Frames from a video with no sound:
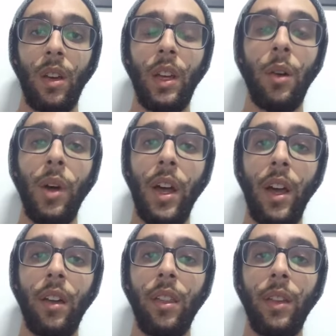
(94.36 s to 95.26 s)
In a
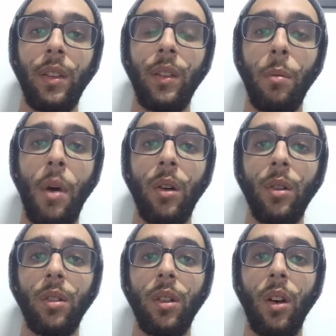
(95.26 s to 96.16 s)
way, this is
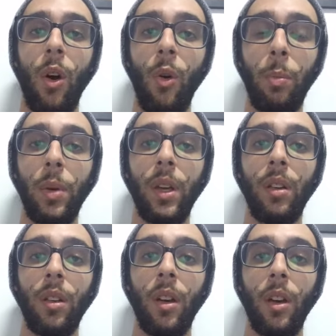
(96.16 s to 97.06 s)
about
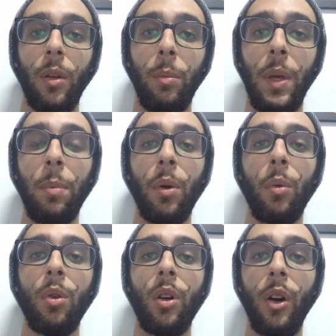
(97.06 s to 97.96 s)
hoping
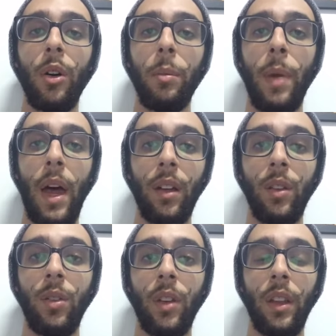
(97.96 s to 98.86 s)
people will go to
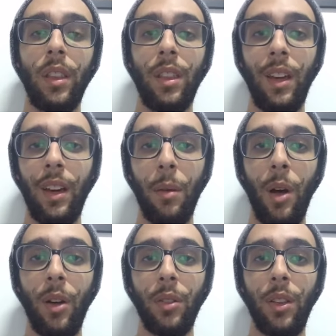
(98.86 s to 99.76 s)
bed and think
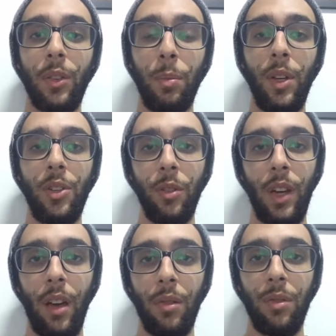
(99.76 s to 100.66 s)
about the speech you
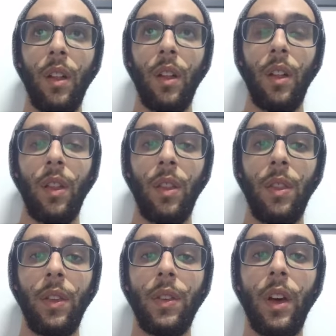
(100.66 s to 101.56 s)
gave.
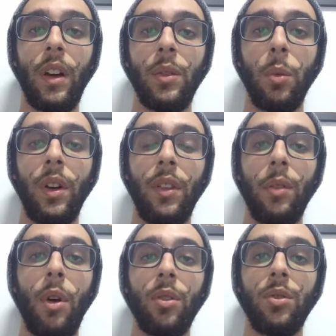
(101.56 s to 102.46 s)
The second one is
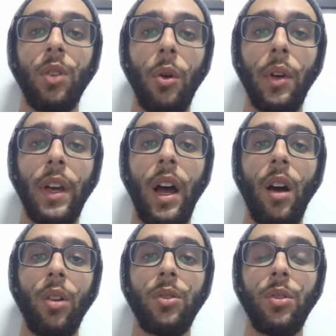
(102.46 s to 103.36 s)
about knowing
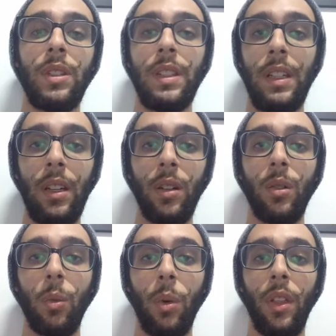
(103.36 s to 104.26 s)
how to
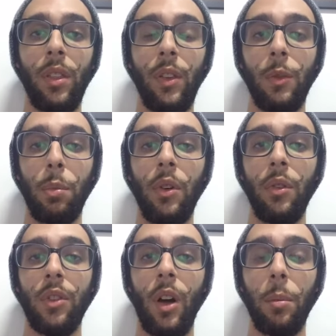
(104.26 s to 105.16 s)
deal with the
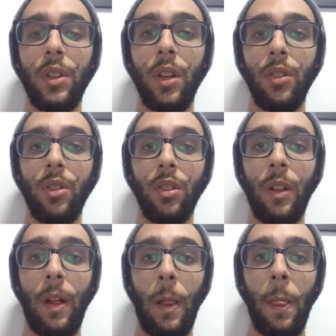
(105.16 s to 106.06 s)
spirit of competition,
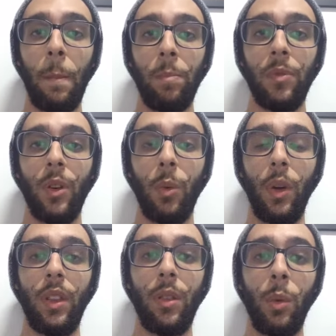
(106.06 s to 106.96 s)

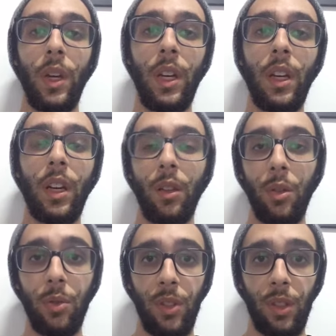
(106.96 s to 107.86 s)
with winning and
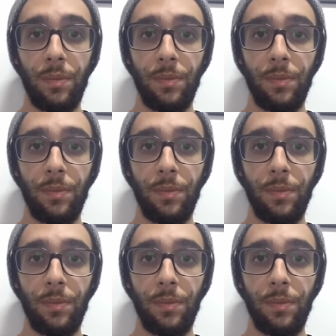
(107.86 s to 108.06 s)
losing.